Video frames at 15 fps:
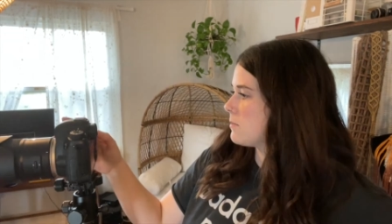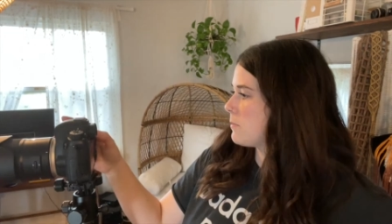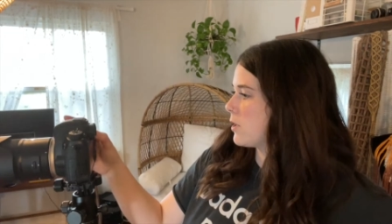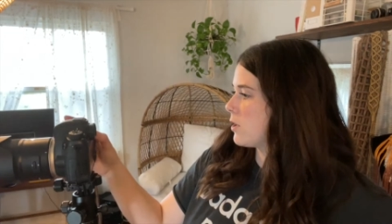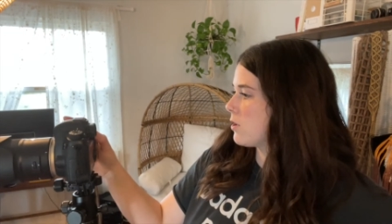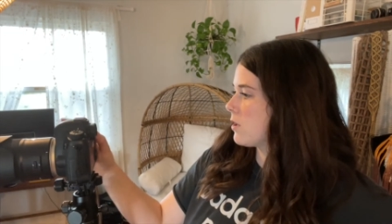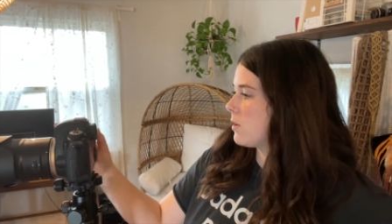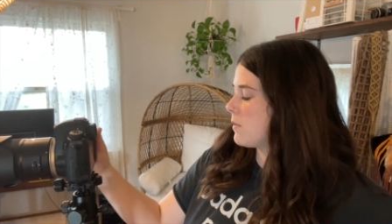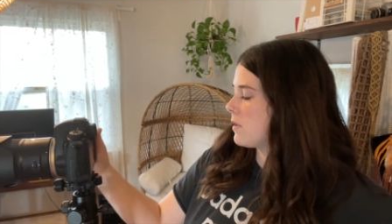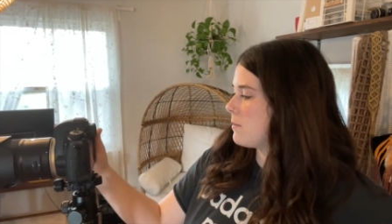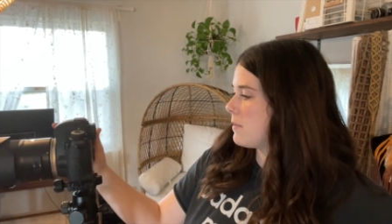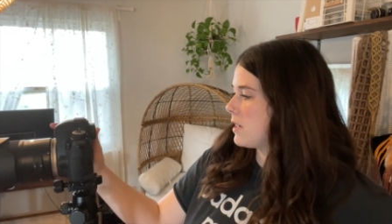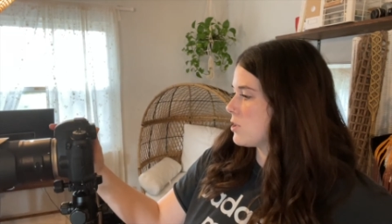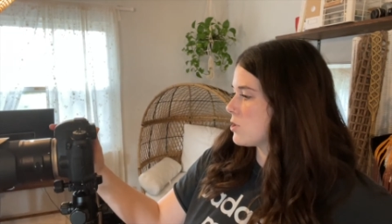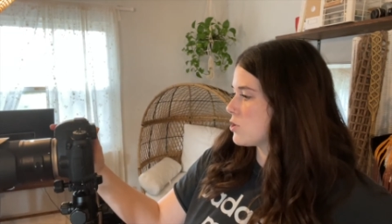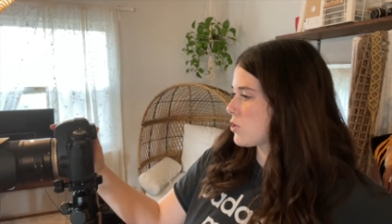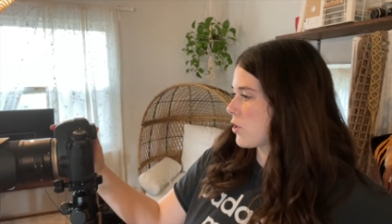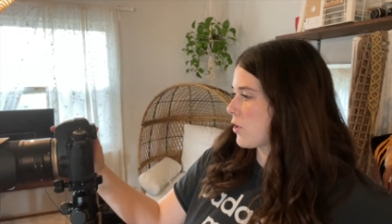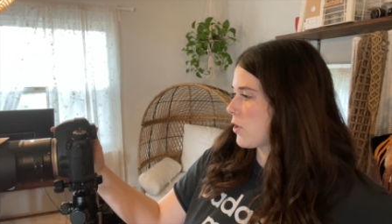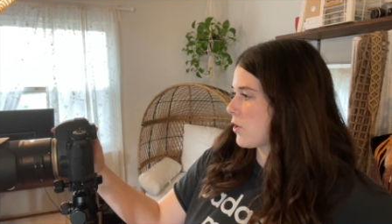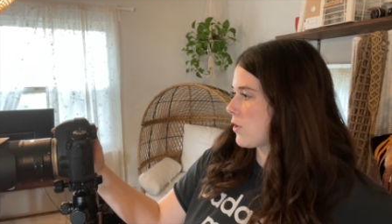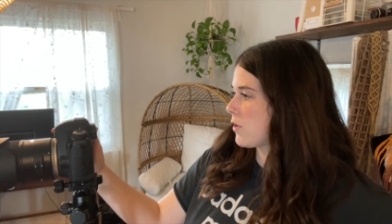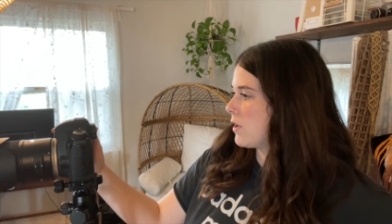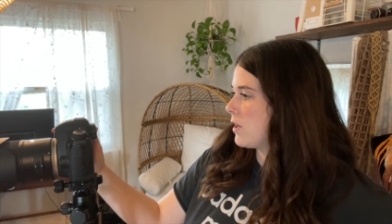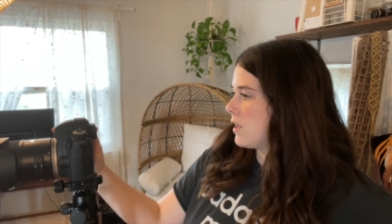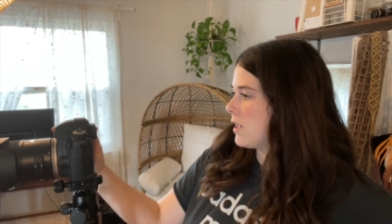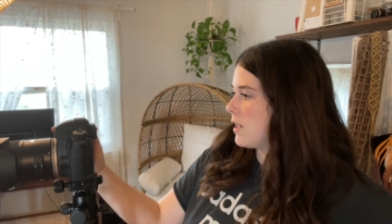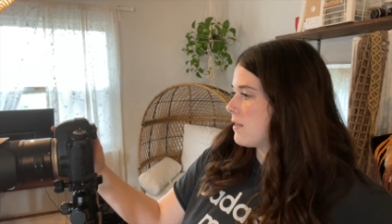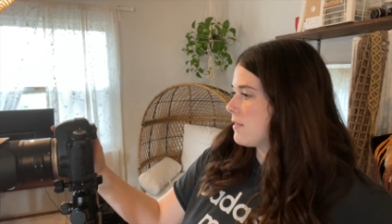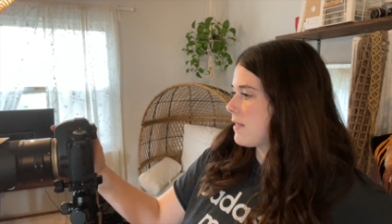But you're gonna wanna make sure
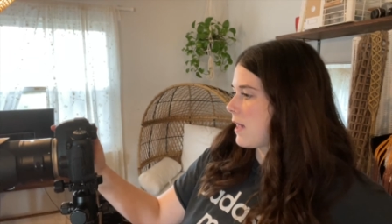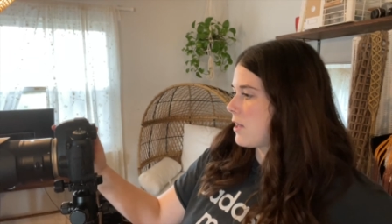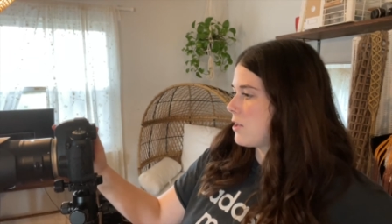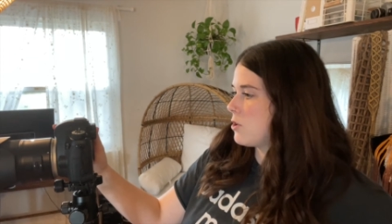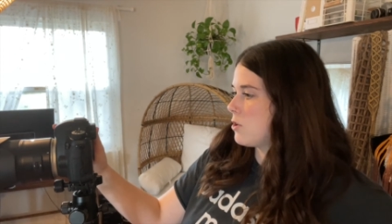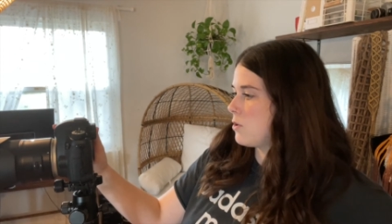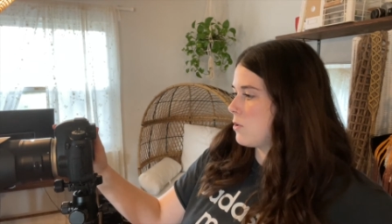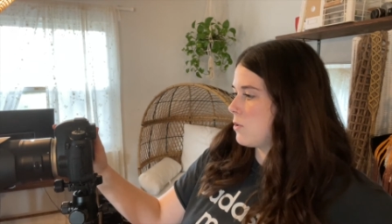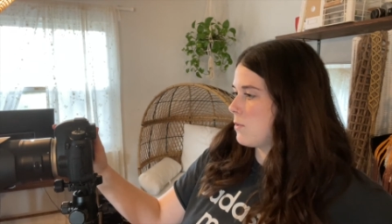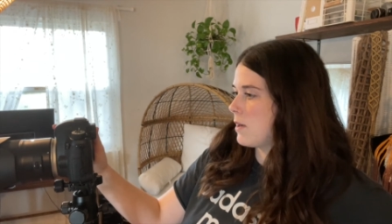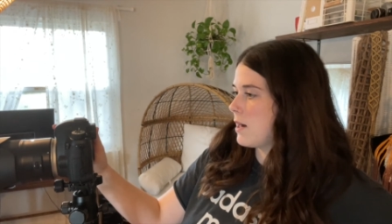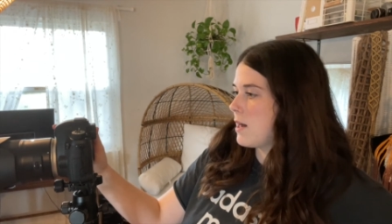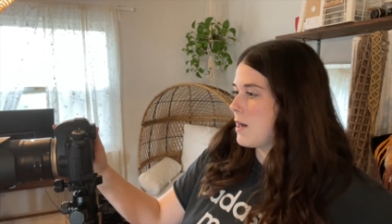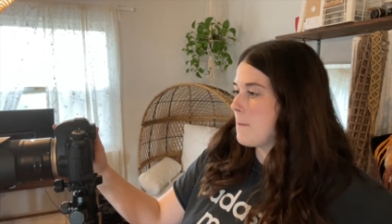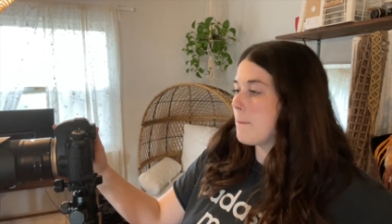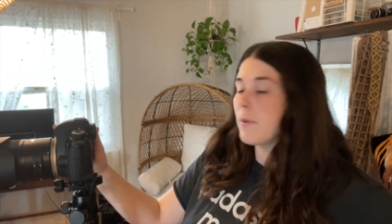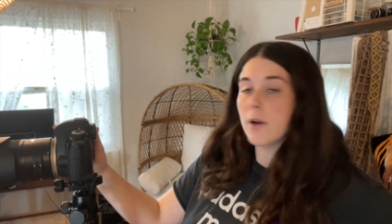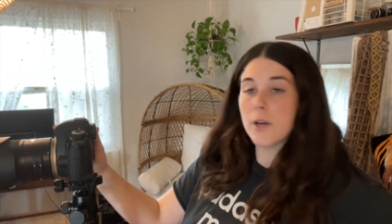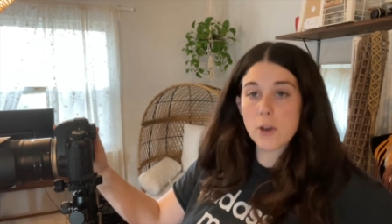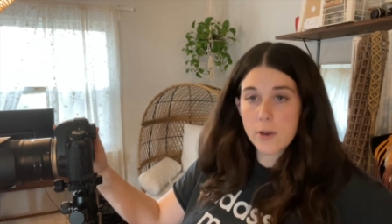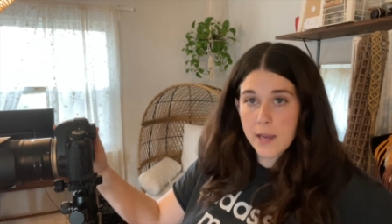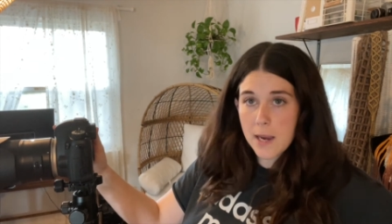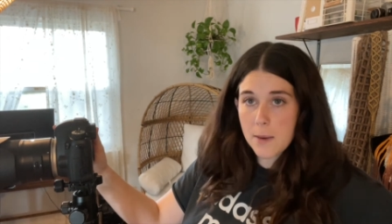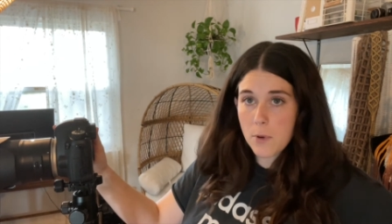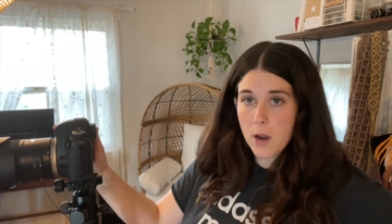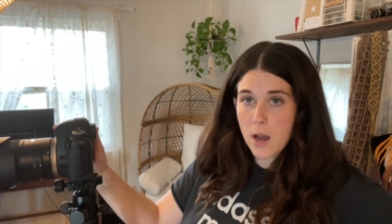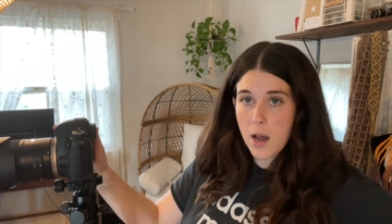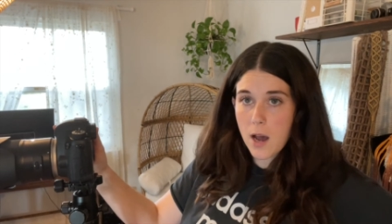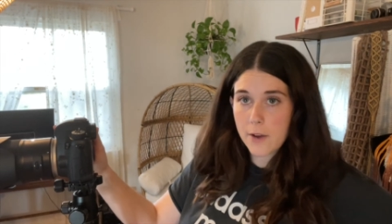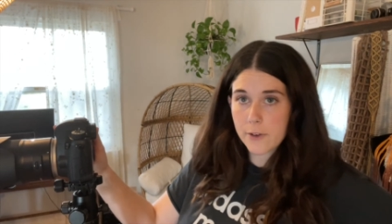that you put your
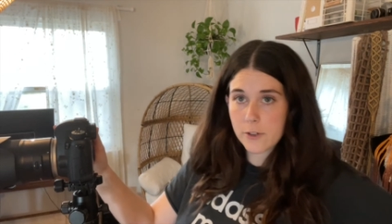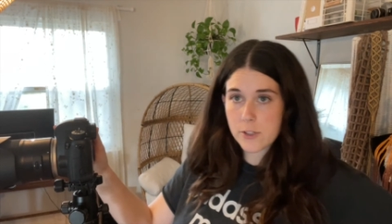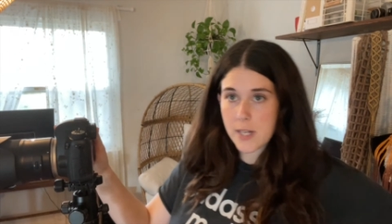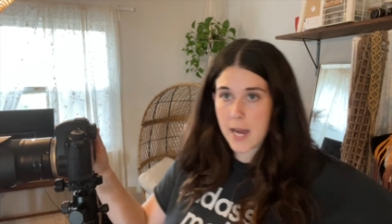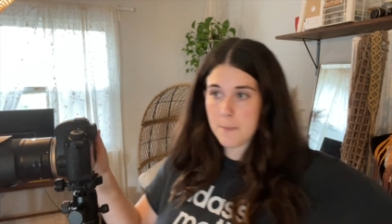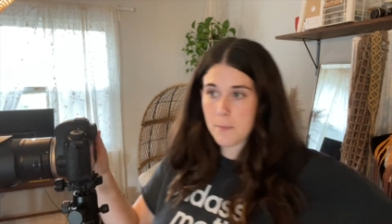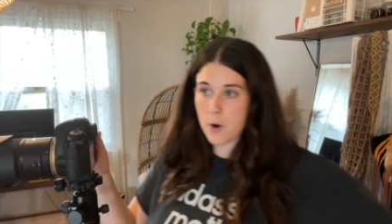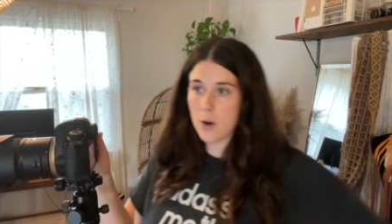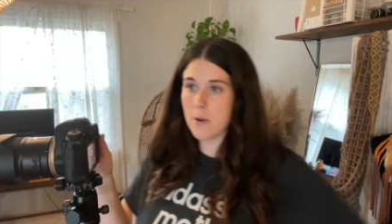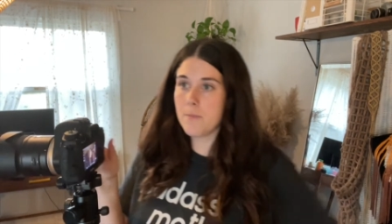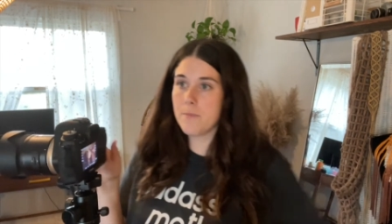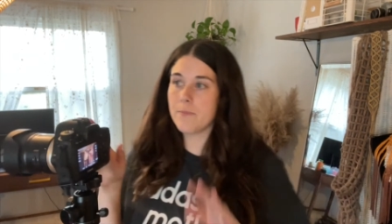camera on your timer.